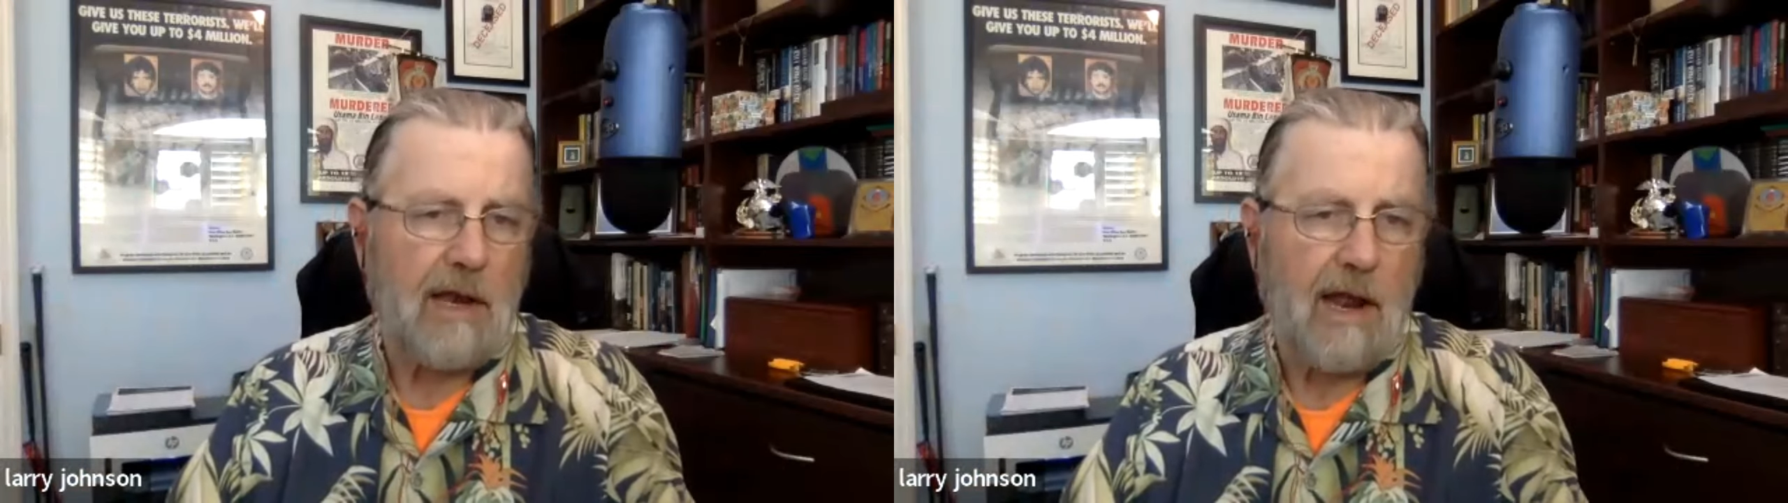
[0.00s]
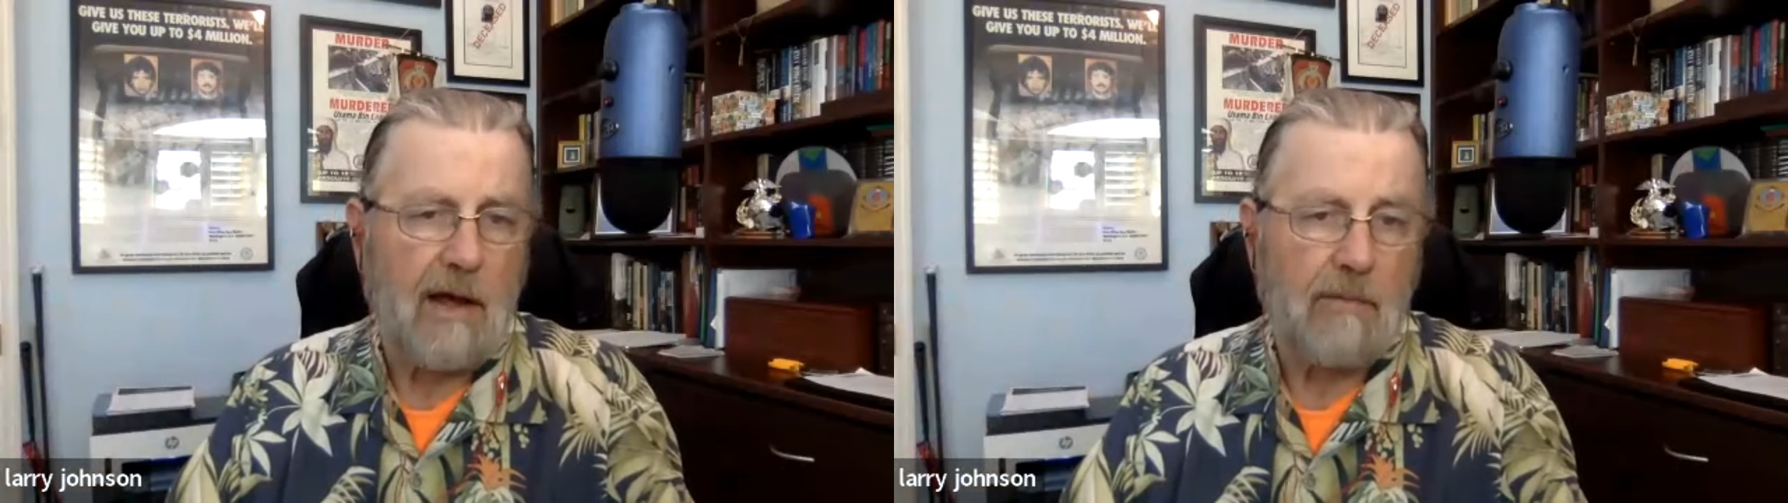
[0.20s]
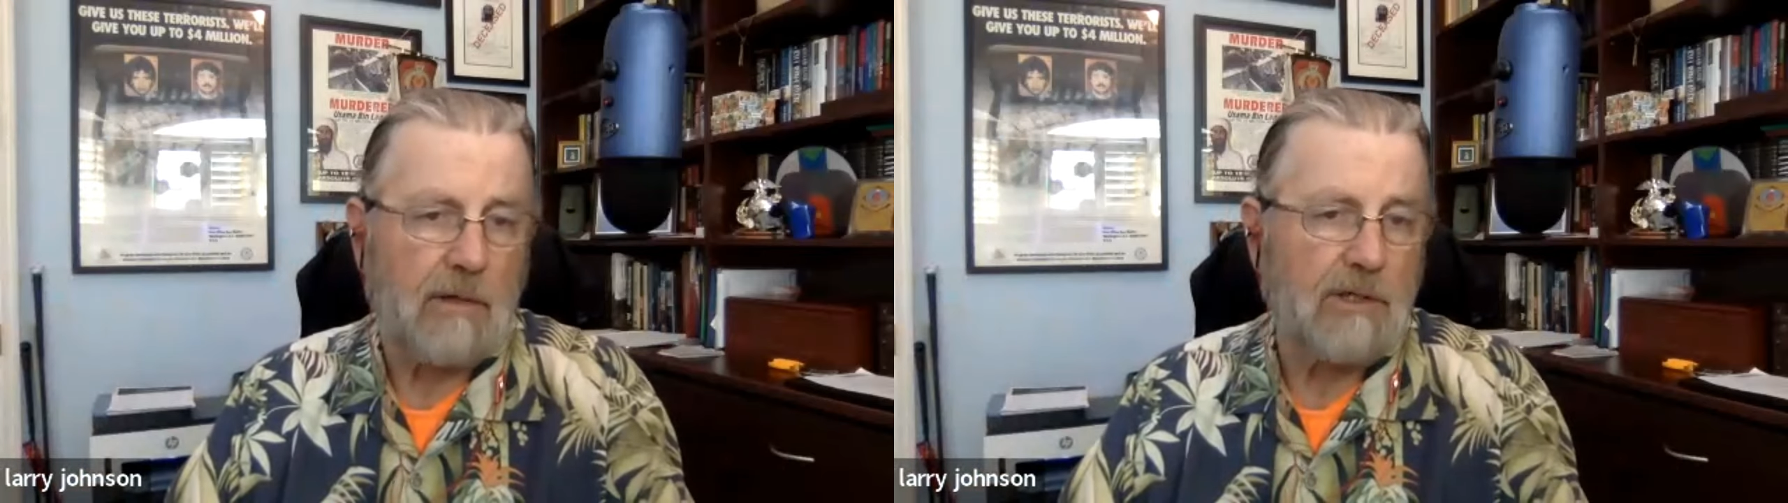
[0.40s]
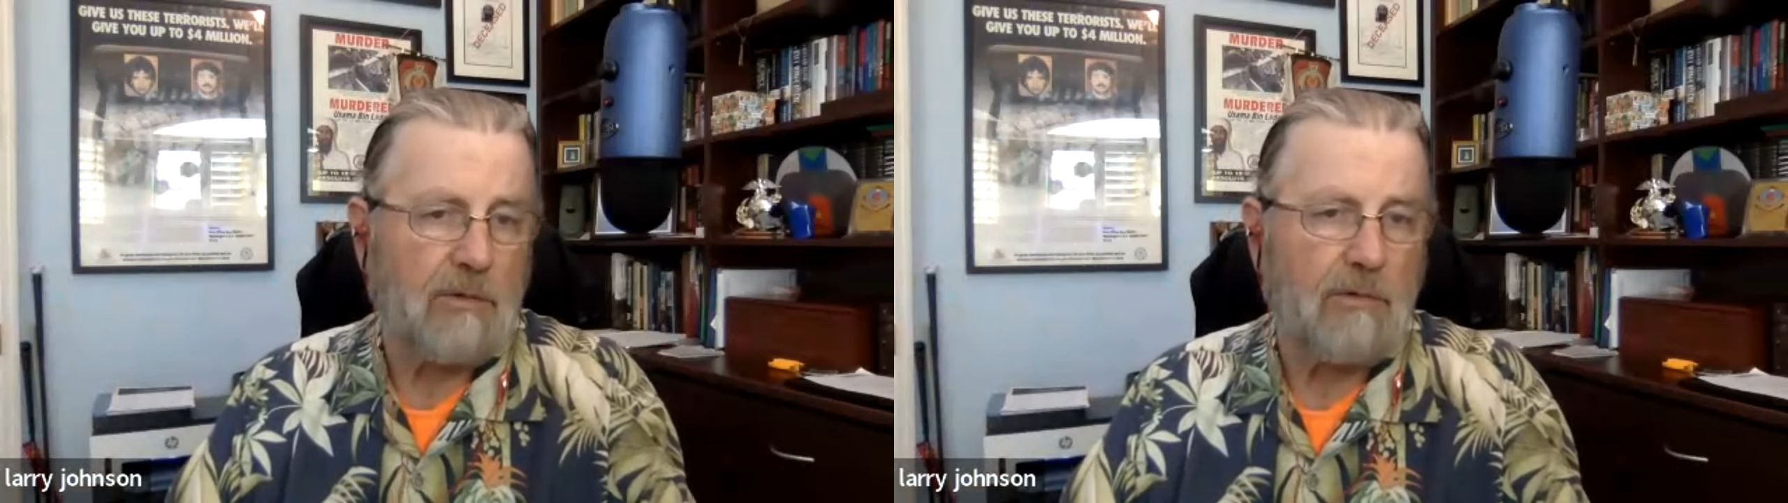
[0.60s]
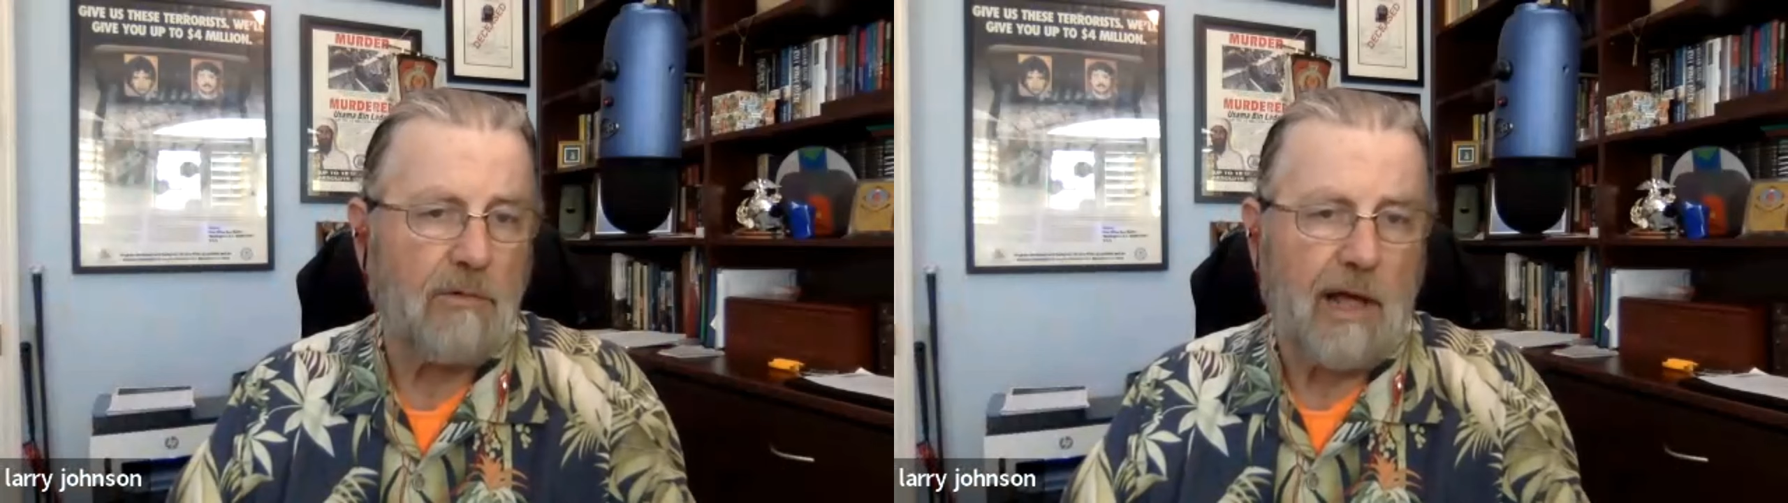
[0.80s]
that now. Once
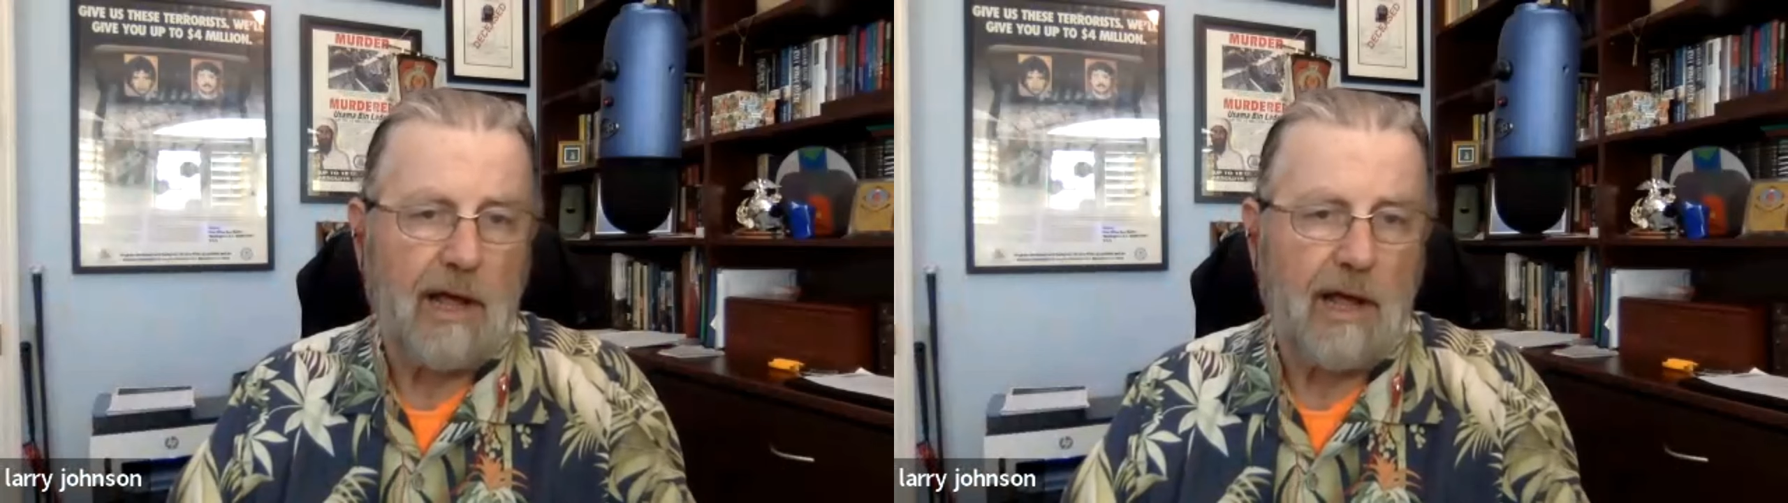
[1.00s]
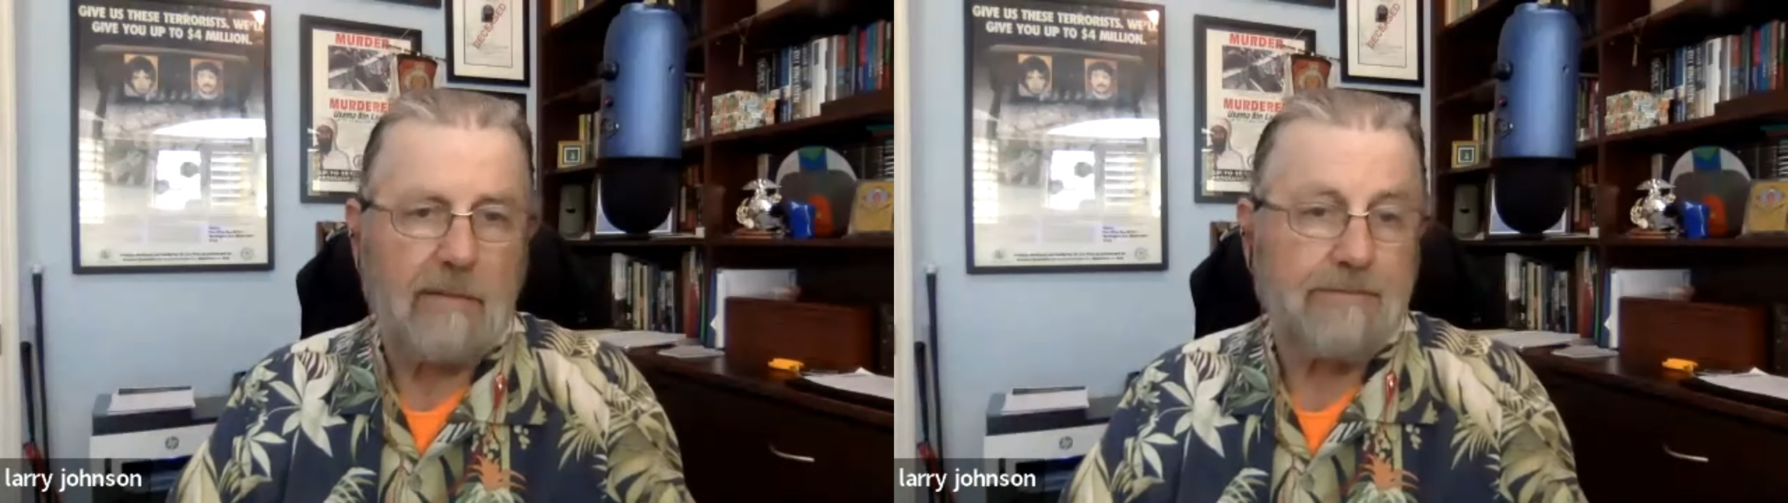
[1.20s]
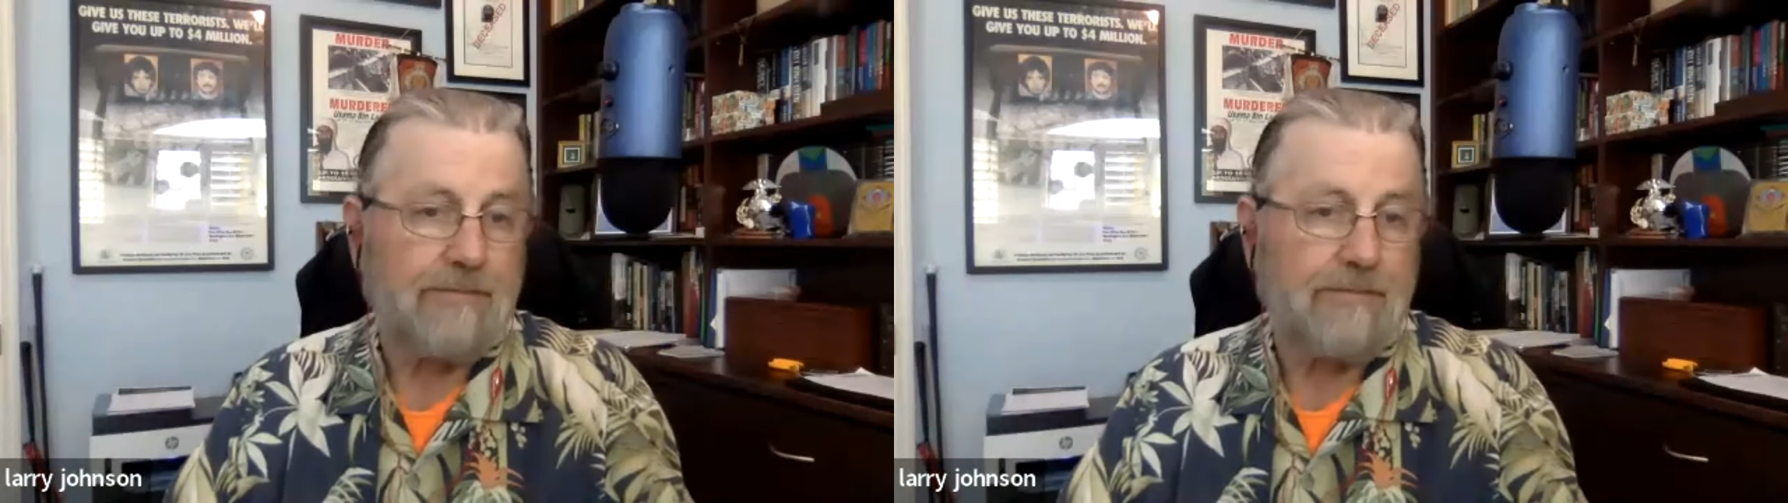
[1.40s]
they're through that,